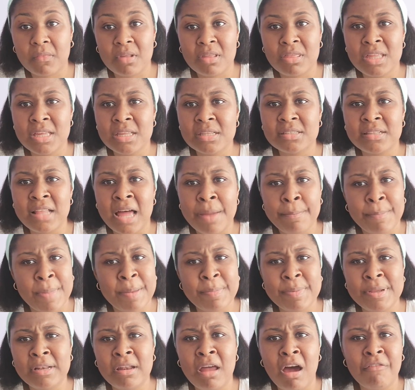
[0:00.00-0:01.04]
Things like
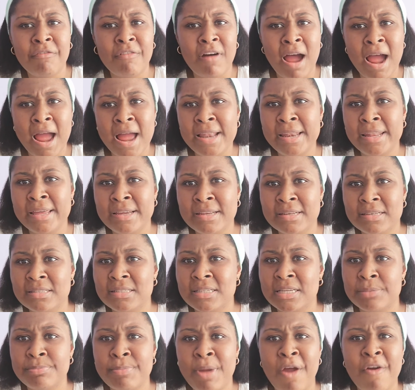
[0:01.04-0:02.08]
maybe Love
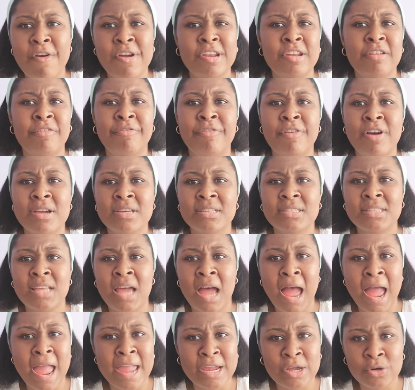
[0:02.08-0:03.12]
Island and Married at First
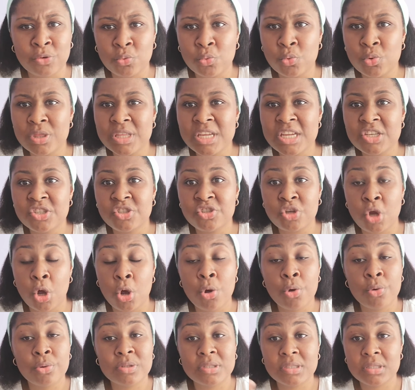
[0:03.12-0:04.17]
Sight and all these
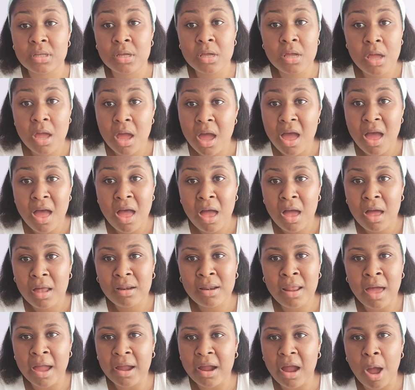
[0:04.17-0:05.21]
shows,
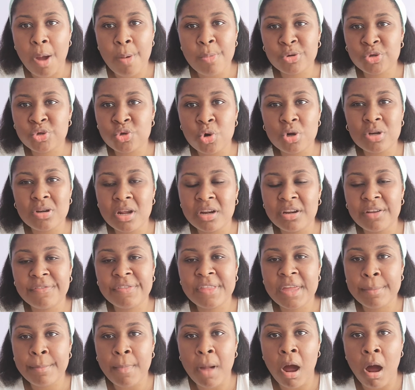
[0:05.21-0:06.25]
like, I'm sure none
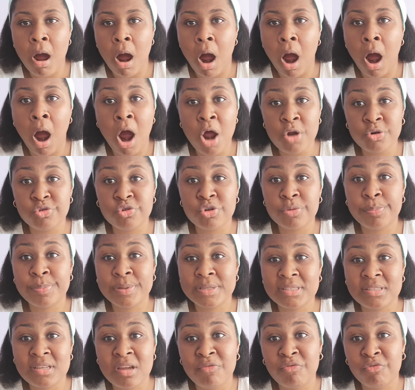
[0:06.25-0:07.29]
of them are
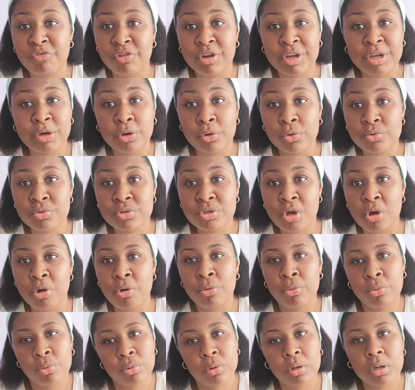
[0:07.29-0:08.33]
100% real.
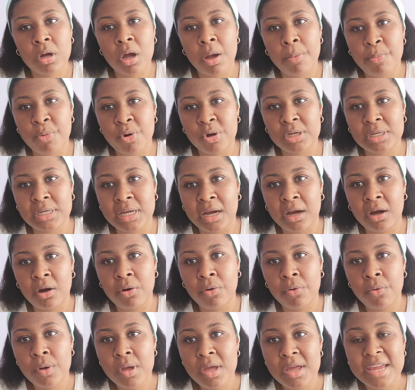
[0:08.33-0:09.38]
So come on
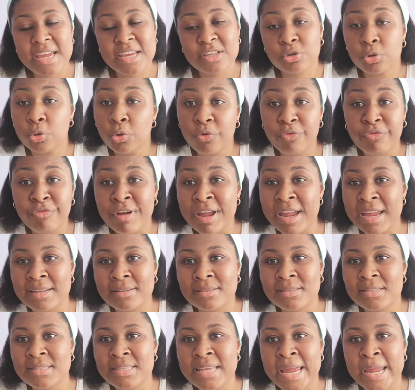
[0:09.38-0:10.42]
now, it's all for
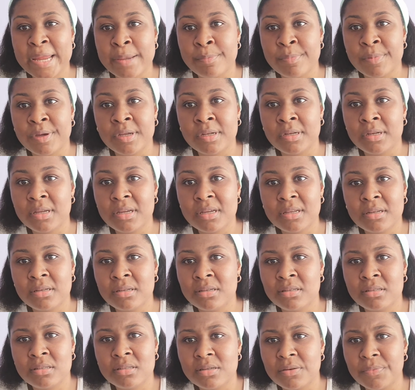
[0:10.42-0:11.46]
entertainment,
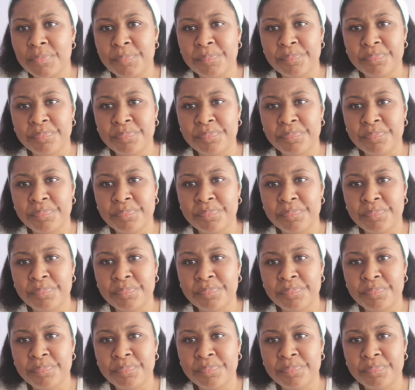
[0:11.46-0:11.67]
and